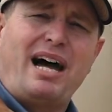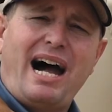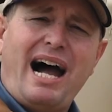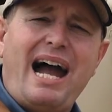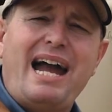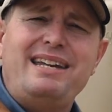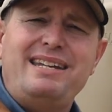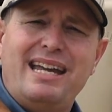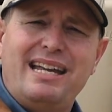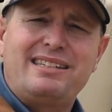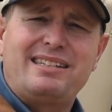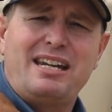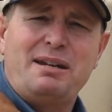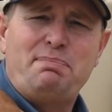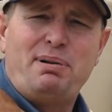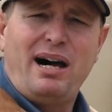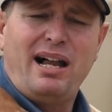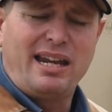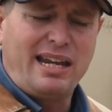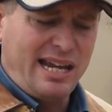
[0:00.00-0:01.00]
a high density
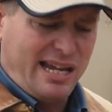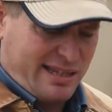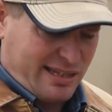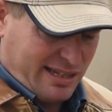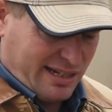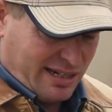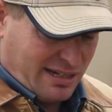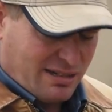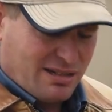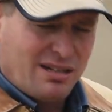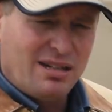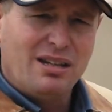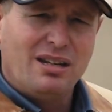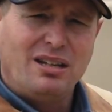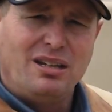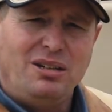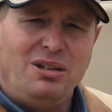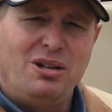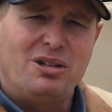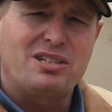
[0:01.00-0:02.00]
polyethylene
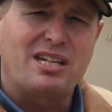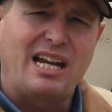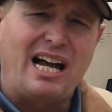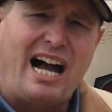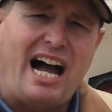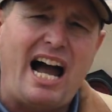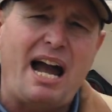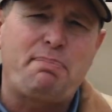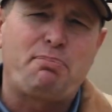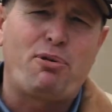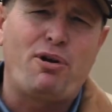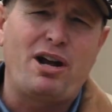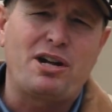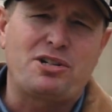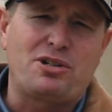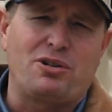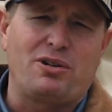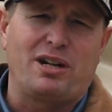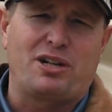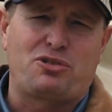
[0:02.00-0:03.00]
using a high
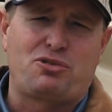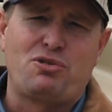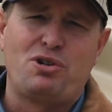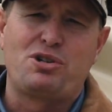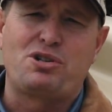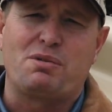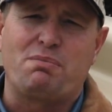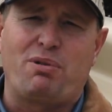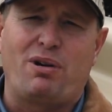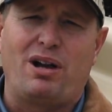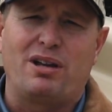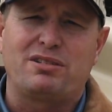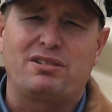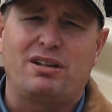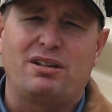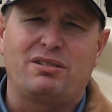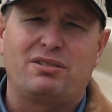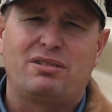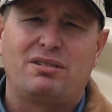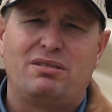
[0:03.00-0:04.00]
pressure extrusion
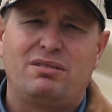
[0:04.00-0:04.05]
process.